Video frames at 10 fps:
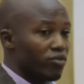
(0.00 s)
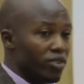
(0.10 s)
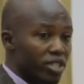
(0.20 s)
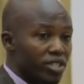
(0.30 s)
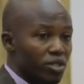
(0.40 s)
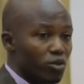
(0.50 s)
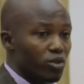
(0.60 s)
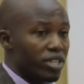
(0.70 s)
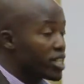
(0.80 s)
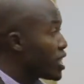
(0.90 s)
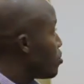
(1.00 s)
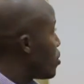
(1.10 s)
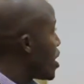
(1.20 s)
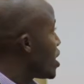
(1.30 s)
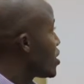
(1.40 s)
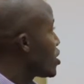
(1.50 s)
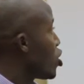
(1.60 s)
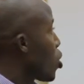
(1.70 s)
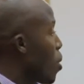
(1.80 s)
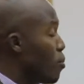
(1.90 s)
fields, including the maize,
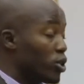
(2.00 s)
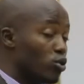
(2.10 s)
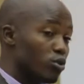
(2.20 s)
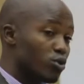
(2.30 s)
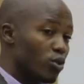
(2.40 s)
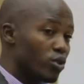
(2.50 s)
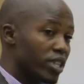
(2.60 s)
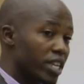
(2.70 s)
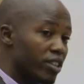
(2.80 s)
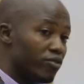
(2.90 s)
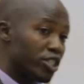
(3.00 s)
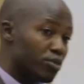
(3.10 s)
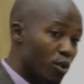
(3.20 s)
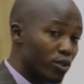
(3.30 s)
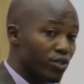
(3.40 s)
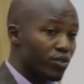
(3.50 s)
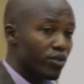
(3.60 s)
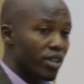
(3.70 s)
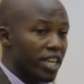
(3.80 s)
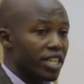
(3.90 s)
but also there are the fish ponds
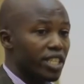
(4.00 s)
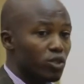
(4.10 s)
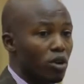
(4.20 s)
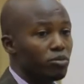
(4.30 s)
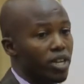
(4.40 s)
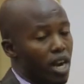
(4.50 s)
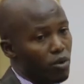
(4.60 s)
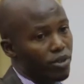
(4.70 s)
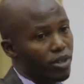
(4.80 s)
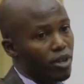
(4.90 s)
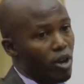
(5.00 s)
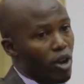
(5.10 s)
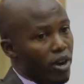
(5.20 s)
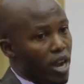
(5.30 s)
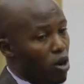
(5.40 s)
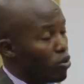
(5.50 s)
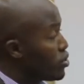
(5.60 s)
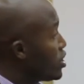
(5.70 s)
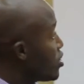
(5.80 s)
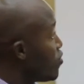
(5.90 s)
and the swamps around. Now,
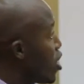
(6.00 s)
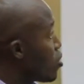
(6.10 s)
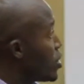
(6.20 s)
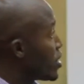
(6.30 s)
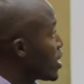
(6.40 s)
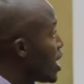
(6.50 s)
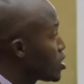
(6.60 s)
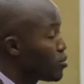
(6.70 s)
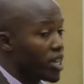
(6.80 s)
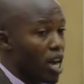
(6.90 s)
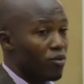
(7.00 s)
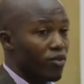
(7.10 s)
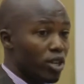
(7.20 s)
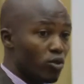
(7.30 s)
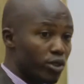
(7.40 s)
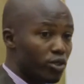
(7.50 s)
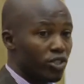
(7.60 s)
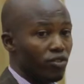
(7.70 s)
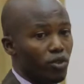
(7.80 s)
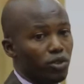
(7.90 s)
this environment has become very
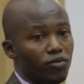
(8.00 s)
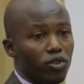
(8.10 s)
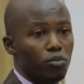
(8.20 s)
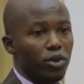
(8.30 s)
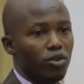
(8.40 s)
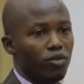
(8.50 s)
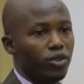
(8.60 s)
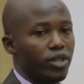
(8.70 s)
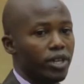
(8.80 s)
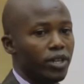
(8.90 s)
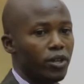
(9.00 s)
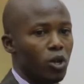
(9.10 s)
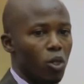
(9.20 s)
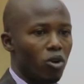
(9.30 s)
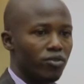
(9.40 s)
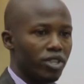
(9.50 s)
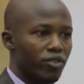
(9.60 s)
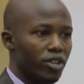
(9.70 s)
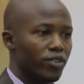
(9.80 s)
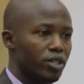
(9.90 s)
conducive for the development of the
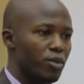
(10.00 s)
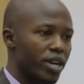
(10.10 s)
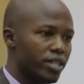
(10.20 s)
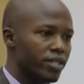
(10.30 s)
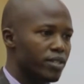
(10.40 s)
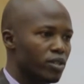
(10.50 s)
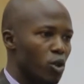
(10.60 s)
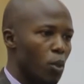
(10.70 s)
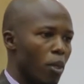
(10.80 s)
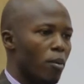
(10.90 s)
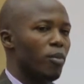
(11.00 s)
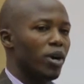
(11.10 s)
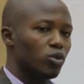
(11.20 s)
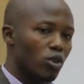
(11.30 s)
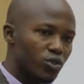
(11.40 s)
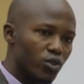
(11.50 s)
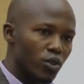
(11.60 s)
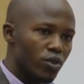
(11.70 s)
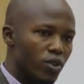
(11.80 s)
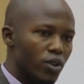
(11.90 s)
velvet monkeys, but
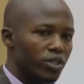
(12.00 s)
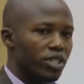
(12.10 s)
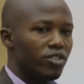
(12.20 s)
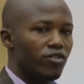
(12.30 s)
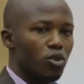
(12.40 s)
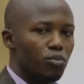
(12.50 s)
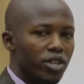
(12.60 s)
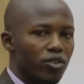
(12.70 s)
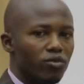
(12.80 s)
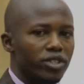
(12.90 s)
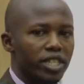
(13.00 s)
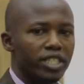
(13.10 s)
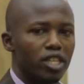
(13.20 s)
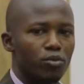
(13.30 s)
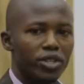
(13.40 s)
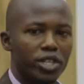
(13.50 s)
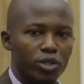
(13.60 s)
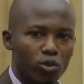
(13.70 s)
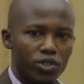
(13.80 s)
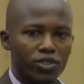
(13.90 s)
also the development of the
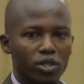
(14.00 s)
intermediate hosts,